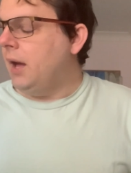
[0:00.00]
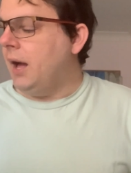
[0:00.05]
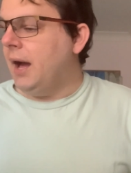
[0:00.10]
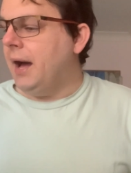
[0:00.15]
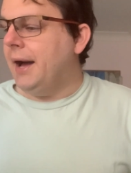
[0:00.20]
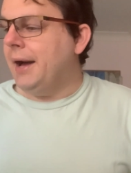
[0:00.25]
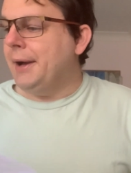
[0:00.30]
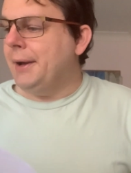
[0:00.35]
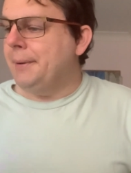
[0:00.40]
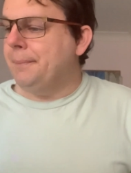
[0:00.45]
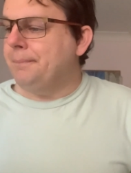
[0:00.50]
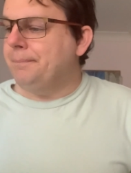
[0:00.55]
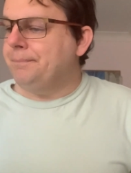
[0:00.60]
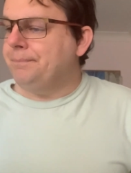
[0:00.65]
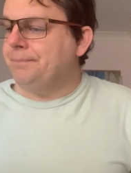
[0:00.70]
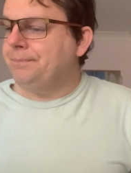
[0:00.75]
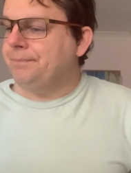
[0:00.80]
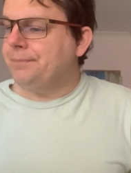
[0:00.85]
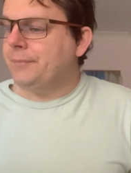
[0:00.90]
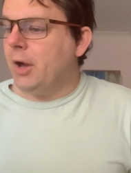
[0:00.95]
I
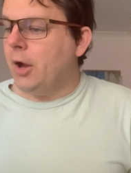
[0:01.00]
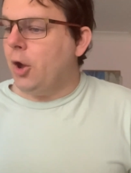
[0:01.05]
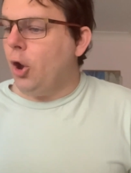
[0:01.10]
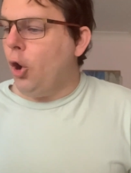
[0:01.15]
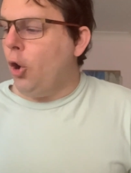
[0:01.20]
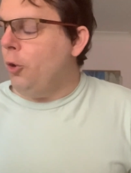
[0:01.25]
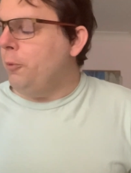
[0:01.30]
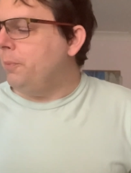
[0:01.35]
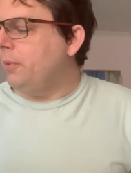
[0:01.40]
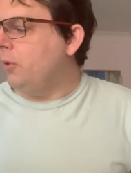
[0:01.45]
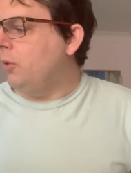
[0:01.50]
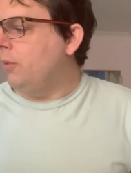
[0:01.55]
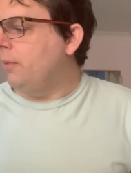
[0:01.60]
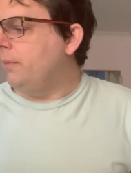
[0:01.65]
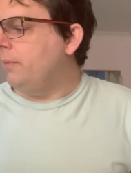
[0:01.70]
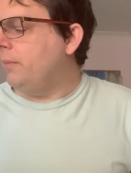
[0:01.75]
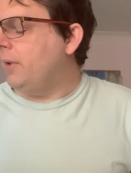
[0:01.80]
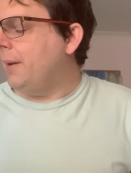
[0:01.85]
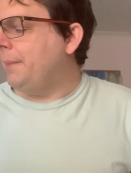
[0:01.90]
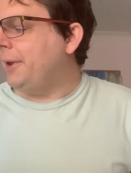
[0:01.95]

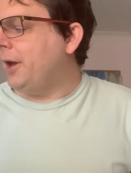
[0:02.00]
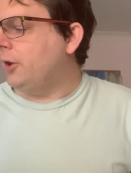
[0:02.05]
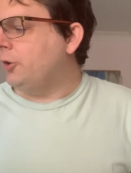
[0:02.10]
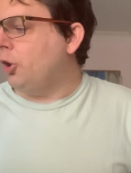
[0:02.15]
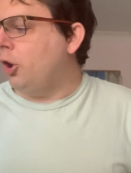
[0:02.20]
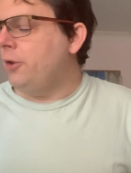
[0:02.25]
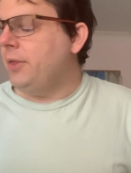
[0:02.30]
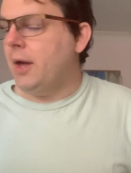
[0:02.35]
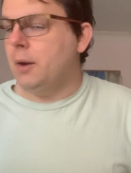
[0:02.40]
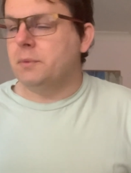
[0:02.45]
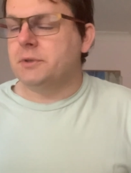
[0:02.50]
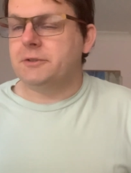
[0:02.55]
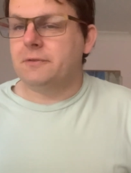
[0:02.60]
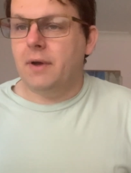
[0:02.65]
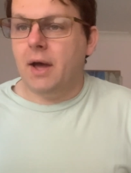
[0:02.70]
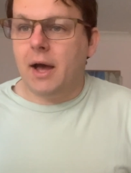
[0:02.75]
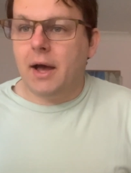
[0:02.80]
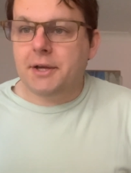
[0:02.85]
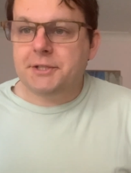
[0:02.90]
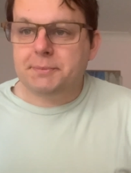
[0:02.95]
know that was
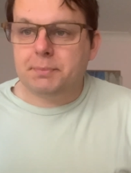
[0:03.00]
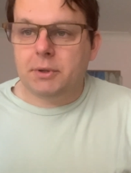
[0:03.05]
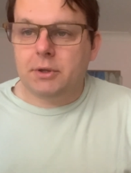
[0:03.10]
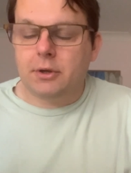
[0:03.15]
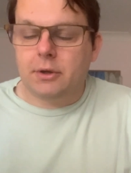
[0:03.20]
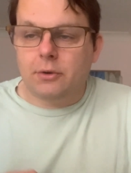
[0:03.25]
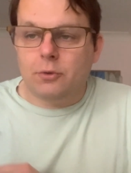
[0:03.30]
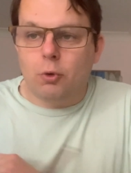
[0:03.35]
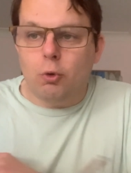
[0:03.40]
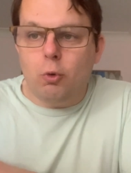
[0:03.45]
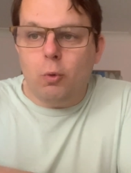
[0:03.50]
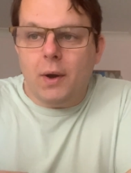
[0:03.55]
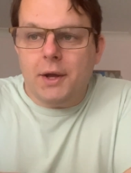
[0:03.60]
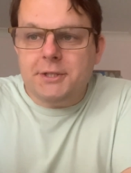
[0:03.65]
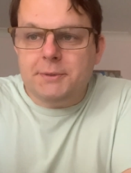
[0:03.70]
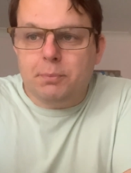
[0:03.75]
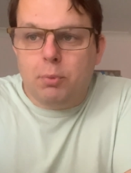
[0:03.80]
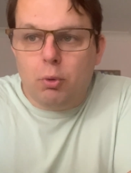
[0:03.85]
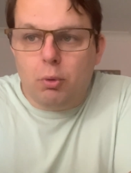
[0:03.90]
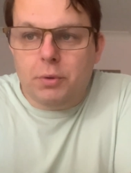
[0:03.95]
fast, but you can
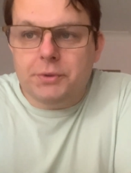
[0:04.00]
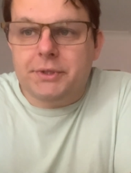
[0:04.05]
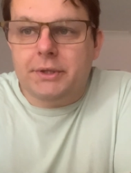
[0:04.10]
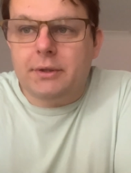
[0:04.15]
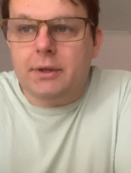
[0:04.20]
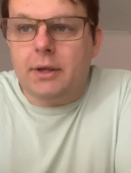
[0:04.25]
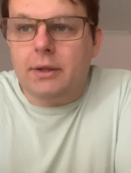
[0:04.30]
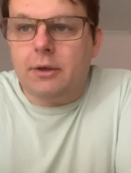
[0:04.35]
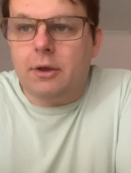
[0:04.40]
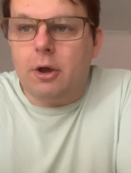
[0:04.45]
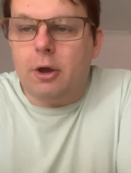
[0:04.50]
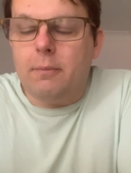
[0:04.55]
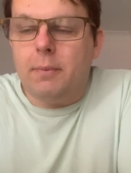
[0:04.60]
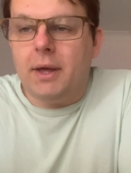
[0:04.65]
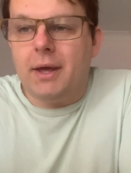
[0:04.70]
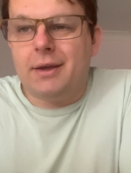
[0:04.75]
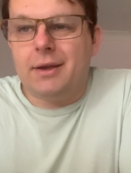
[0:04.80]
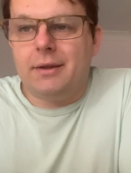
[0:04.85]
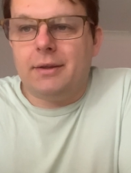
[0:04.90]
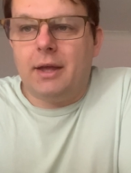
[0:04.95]
always pause it and go
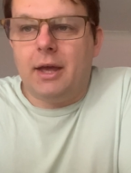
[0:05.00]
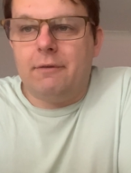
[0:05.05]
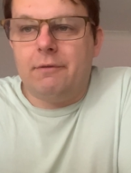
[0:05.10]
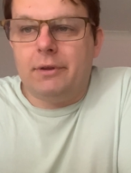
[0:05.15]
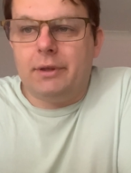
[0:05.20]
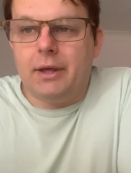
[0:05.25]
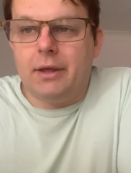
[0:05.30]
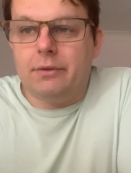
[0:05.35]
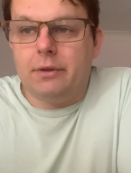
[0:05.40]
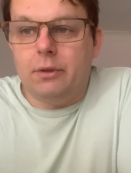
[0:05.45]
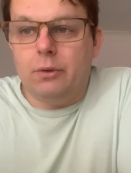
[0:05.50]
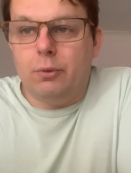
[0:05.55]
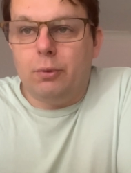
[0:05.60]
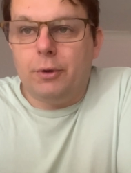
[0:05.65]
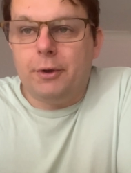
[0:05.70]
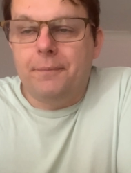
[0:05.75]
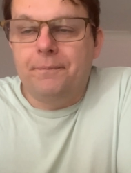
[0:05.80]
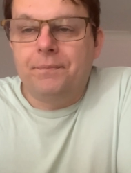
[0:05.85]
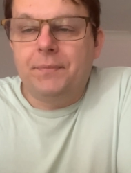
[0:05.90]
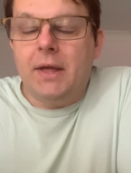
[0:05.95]
back and have another
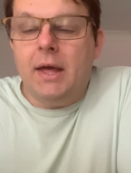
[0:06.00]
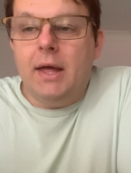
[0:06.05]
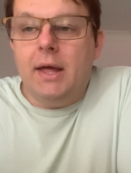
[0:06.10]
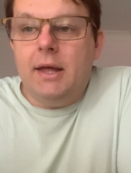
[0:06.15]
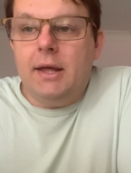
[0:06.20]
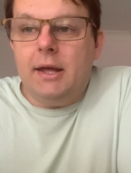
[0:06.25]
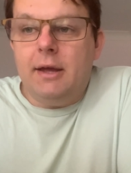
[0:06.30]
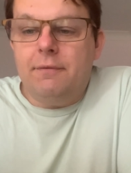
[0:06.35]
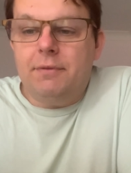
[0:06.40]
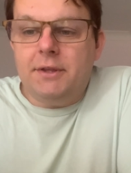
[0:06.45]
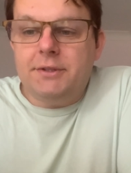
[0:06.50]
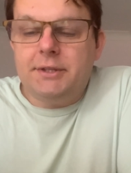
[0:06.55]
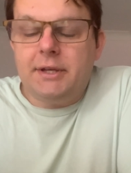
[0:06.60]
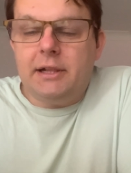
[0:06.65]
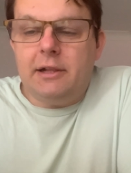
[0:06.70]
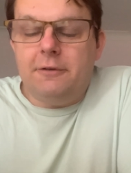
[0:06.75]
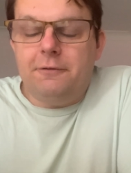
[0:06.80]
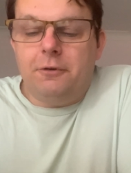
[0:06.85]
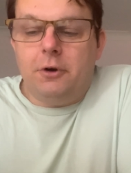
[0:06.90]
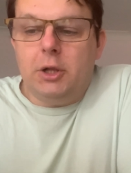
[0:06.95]
look. If there's
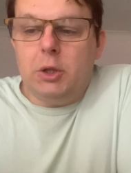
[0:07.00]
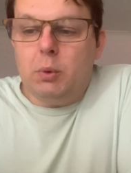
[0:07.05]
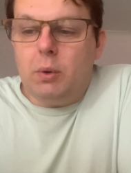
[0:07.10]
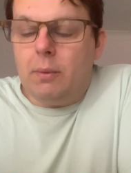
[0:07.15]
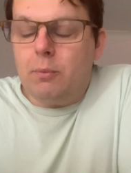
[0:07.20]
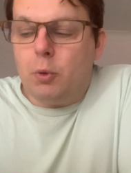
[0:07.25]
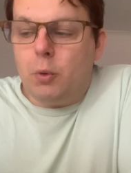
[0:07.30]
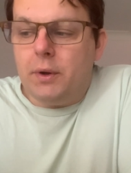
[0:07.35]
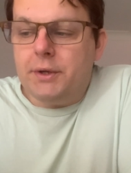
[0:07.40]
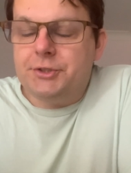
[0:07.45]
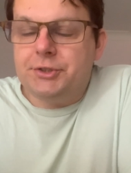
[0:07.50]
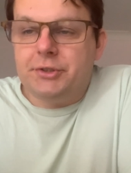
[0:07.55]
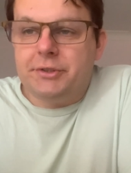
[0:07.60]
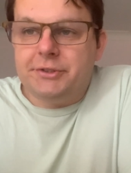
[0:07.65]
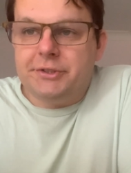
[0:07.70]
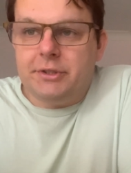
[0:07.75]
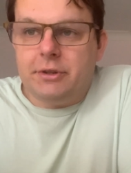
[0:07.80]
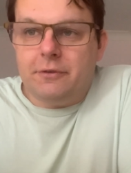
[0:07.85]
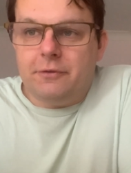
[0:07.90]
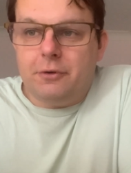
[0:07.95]
any follow-up
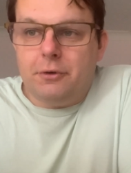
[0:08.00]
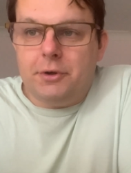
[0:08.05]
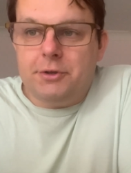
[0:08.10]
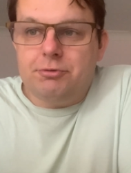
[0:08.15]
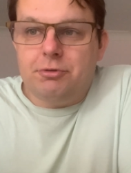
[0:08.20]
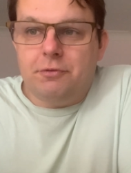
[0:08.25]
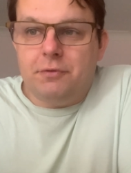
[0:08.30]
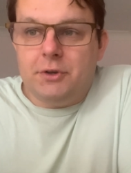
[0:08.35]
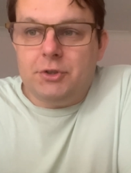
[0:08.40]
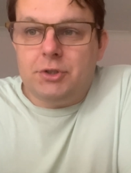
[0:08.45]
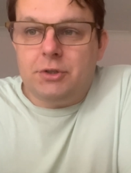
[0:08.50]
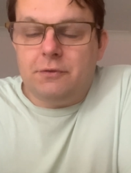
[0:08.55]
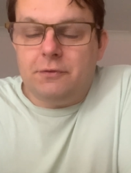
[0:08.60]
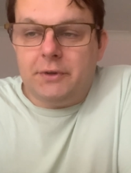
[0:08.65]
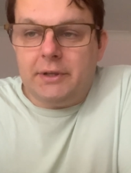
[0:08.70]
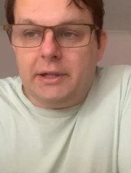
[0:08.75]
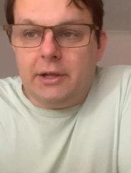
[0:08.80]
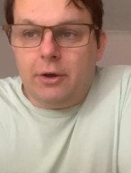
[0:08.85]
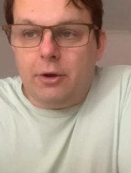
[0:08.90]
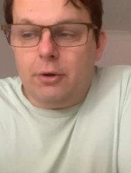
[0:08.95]
questions to the first revision
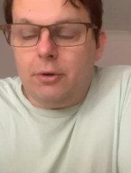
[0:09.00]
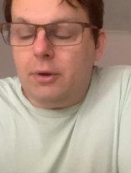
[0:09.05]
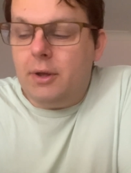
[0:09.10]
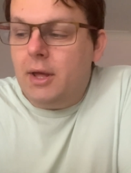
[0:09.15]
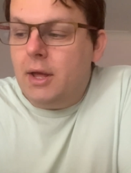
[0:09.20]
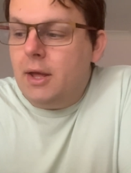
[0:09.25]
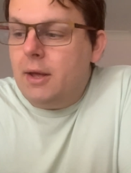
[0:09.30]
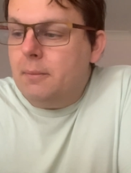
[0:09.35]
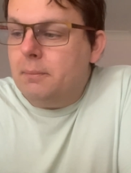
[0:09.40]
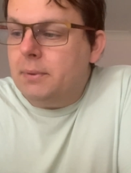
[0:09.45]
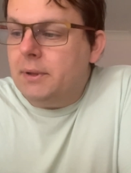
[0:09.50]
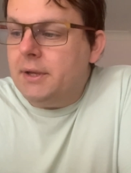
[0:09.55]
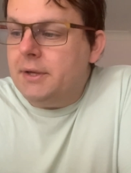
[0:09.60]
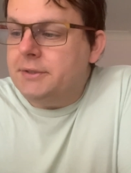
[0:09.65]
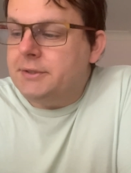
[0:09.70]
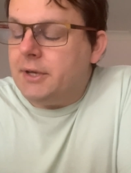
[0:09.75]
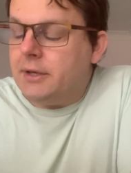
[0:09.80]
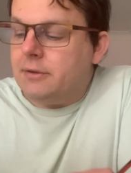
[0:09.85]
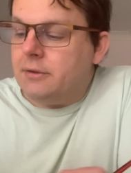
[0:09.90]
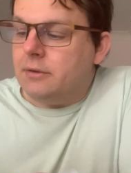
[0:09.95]
video,
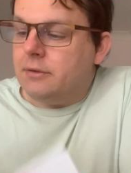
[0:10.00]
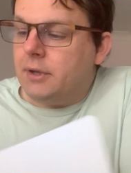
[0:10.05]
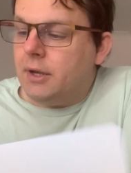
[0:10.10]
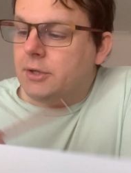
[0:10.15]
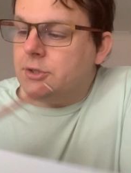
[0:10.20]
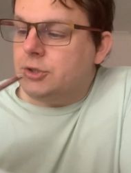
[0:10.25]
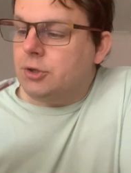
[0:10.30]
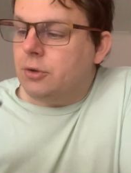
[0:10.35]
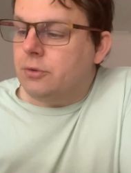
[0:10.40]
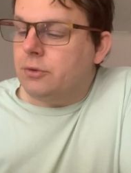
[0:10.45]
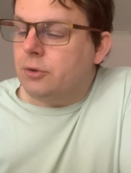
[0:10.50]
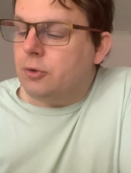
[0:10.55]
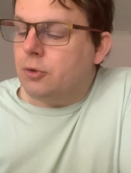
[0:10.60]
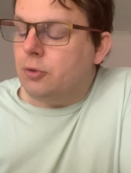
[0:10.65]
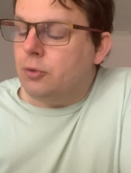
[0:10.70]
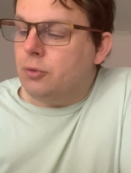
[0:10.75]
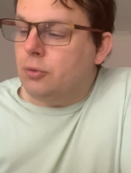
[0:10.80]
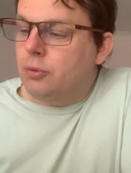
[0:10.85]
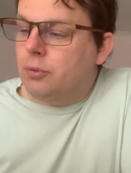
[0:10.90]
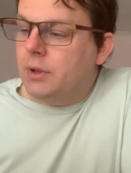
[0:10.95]
please get in touch on the
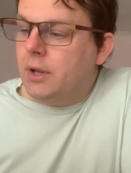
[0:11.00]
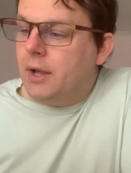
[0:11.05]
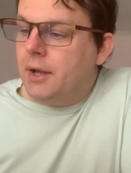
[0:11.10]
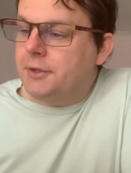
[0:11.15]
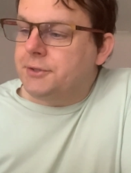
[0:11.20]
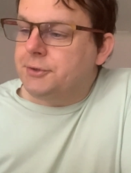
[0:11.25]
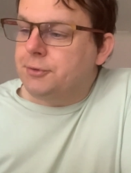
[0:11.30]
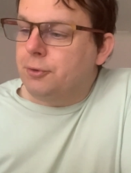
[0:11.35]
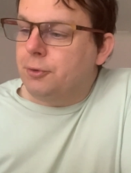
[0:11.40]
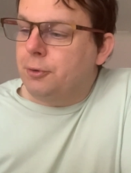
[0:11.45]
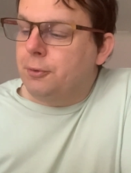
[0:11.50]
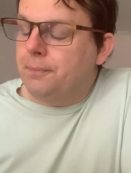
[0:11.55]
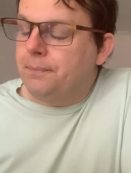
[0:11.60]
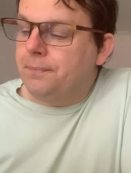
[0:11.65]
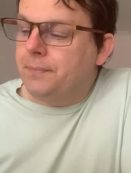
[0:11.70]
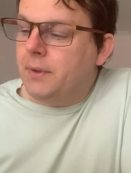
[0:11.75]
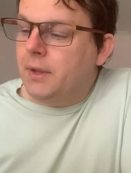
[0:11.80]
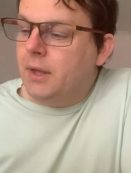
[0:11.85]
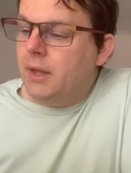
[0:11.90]
Google Classroom,